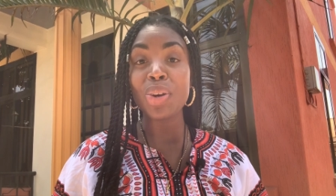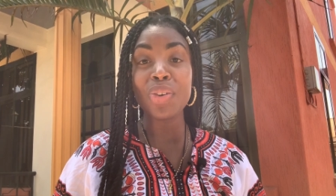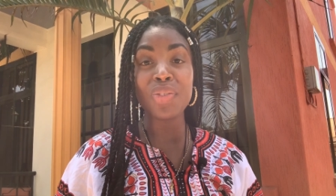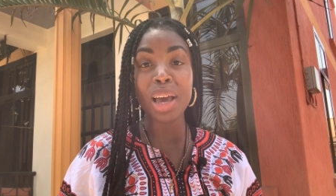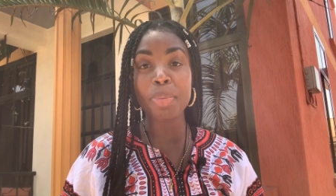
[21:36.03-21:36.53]

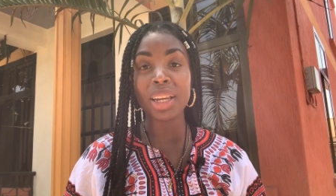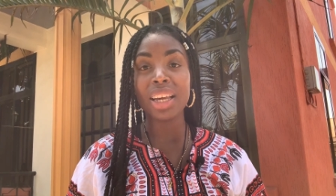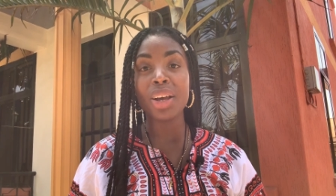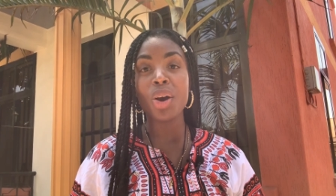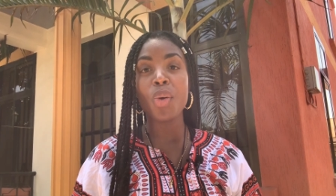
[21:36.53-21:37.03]
Family,
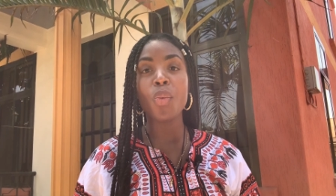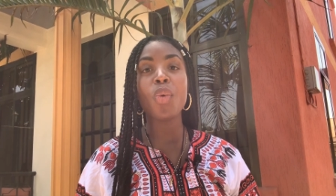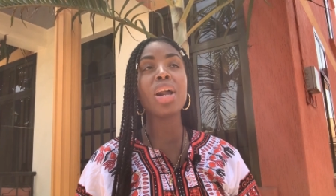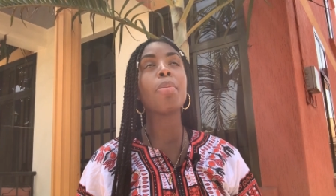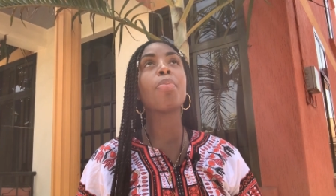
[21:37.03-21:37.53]

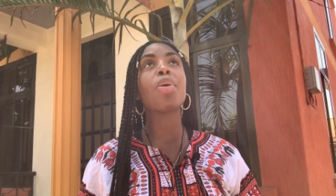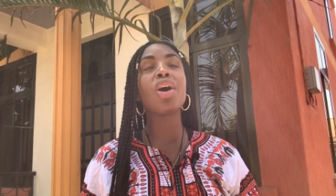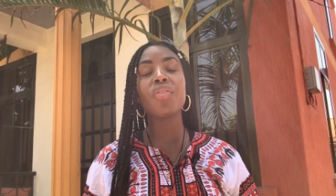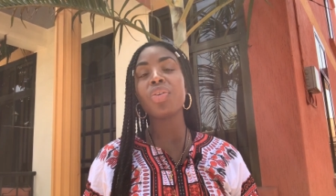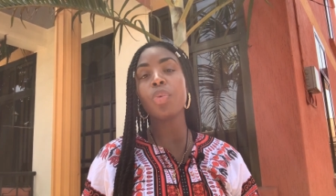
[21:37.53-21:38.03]
what a
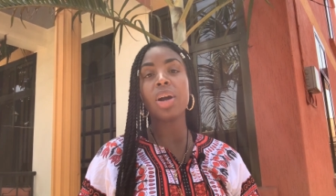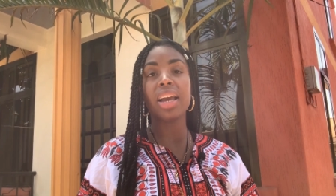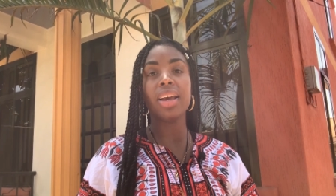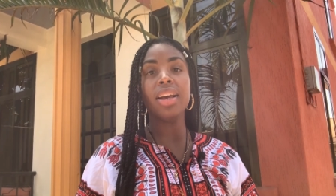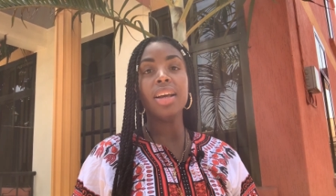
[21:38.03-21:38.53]
perfect
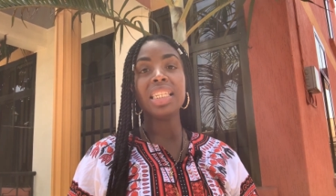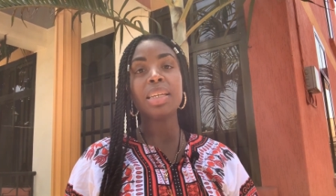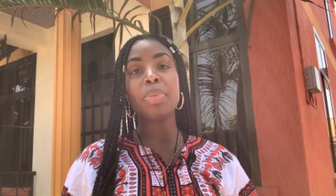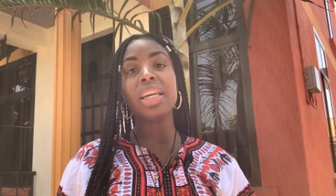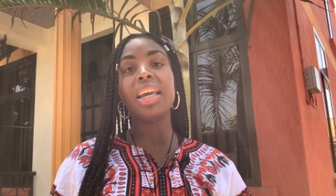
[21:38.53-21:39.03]
way to
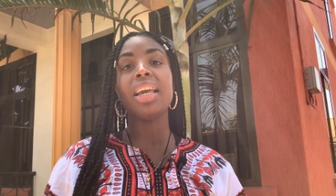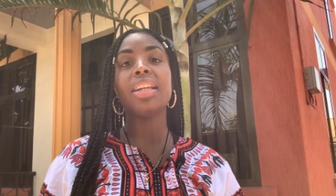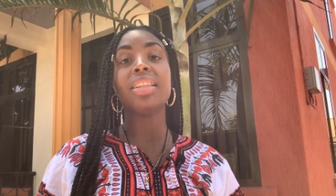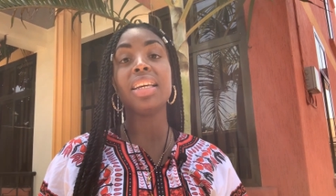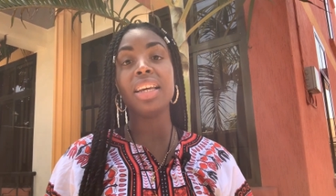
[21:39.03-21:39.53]

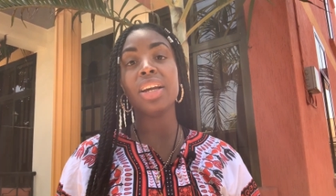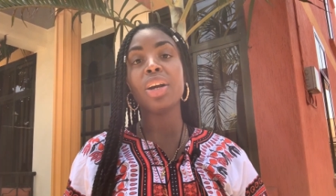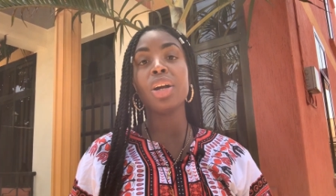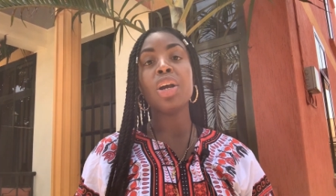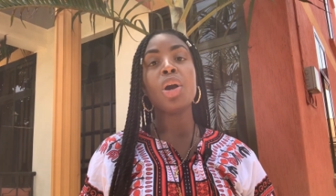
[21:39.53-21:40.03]
begin the
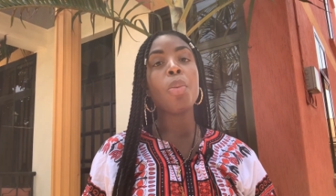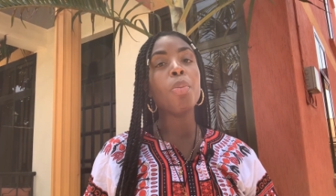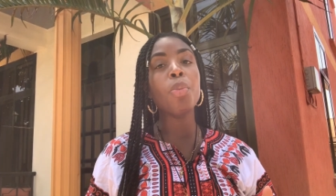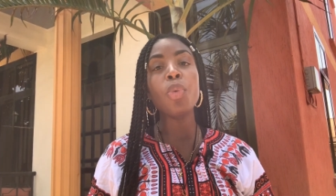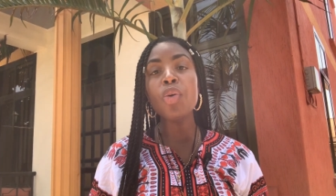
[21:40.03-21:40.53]
year
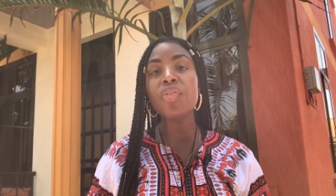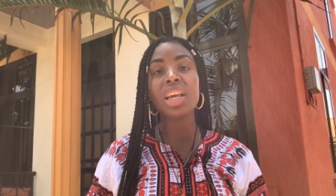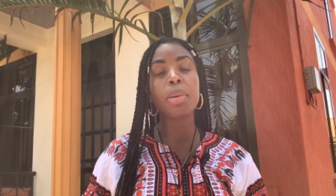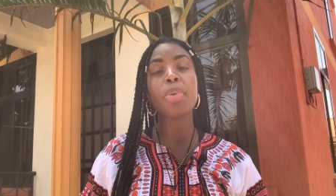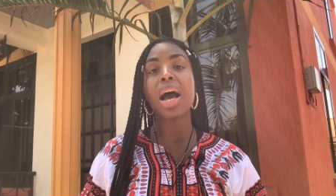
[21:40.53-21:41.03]
moving
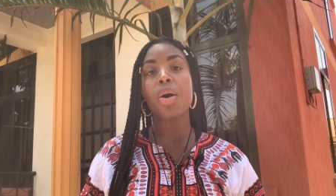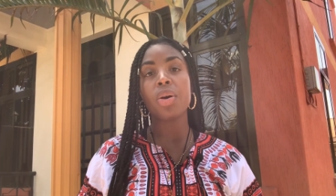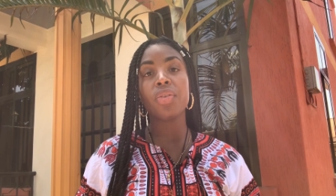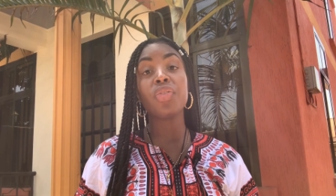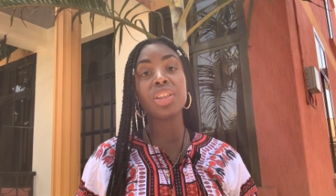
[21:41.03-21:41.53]
in
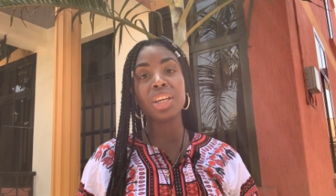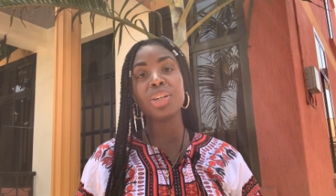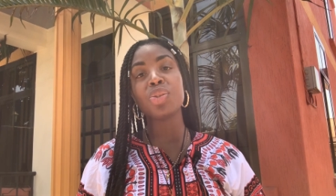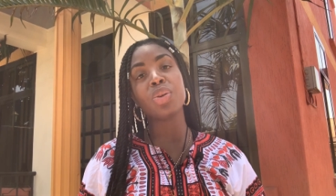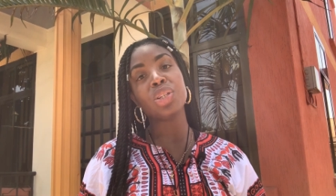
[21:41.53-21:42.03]
power for the year
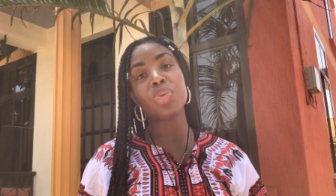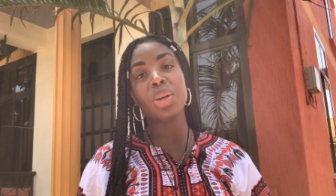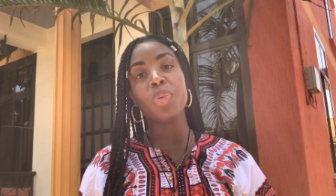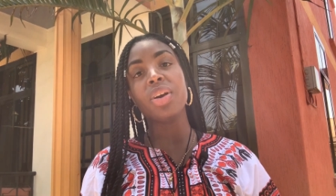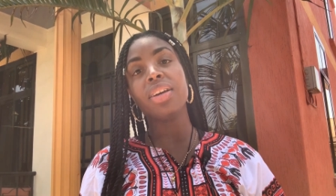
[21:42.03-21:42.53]

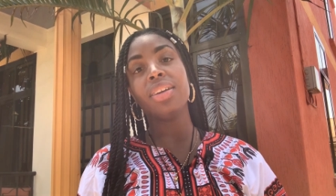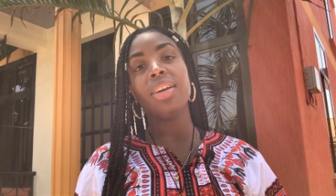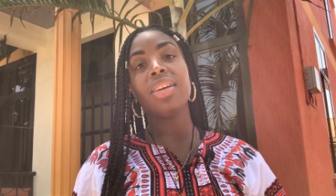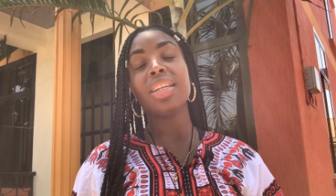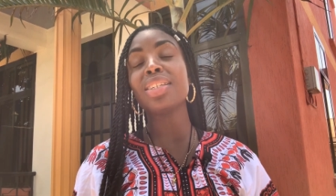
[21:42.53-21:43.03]
2021.
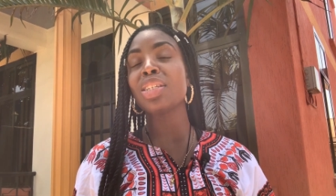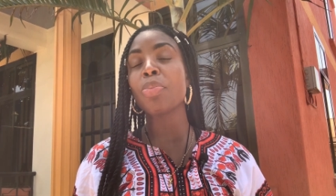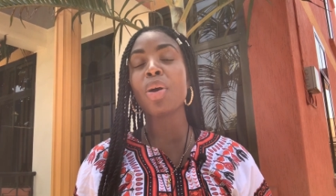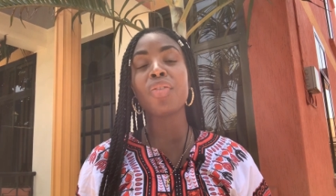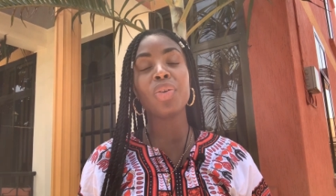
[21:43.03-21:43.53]
This is a
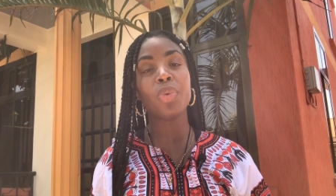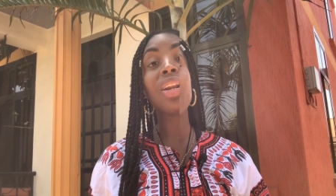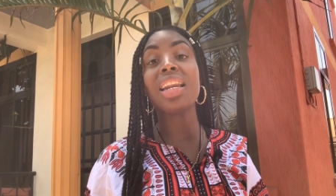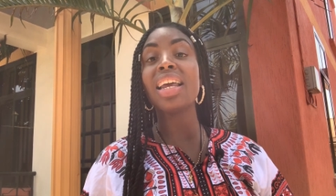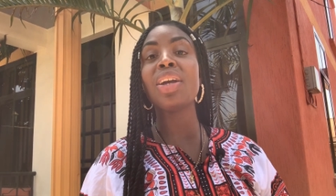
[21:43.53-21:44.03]
perfect
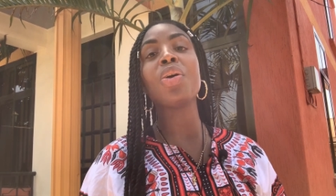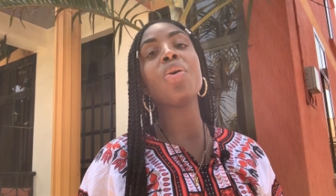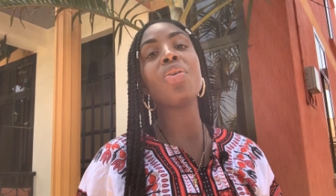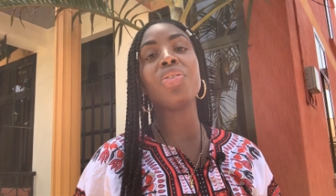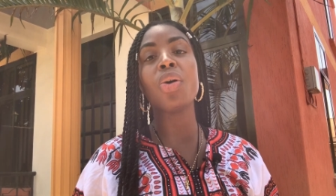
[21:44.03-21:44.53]
way. Letting
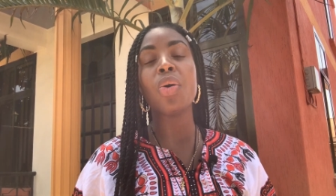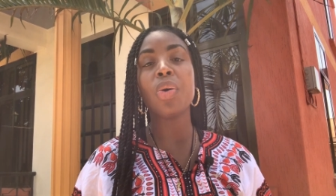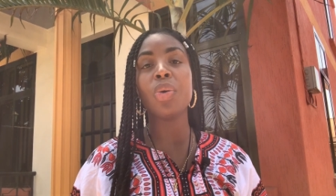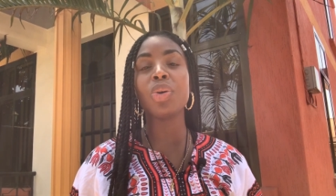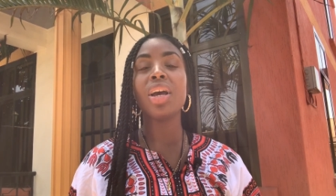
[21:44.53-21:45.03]
go of the
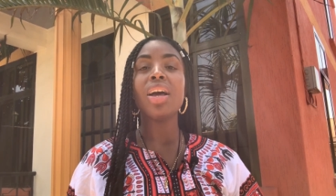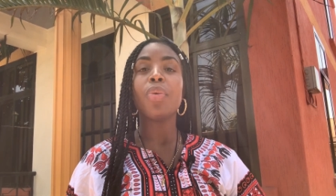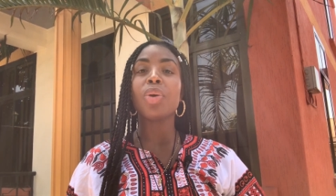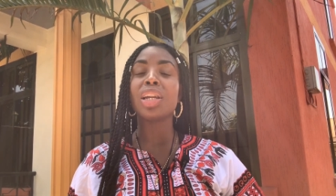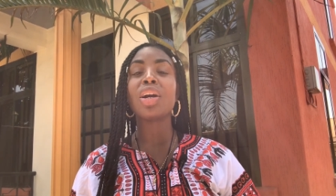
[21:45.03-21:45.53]
old,
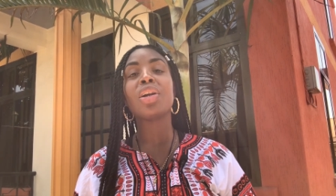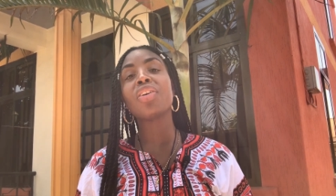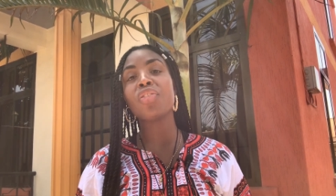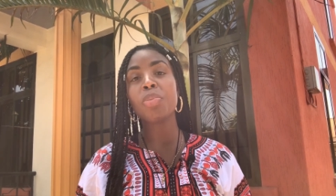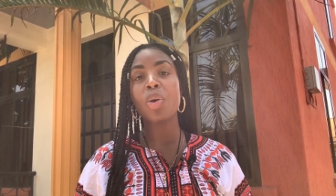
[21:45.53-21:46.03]
we're learning
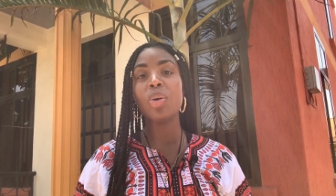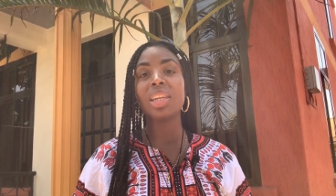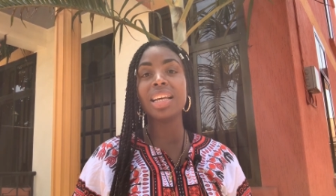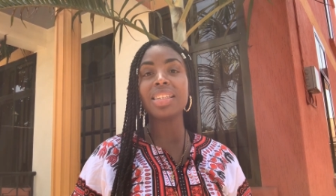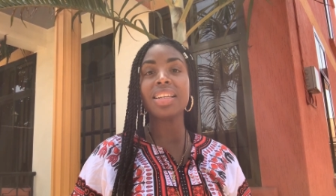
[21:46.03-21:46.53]
from old
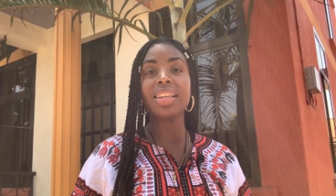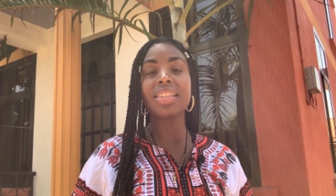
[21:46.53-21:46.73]
lessons,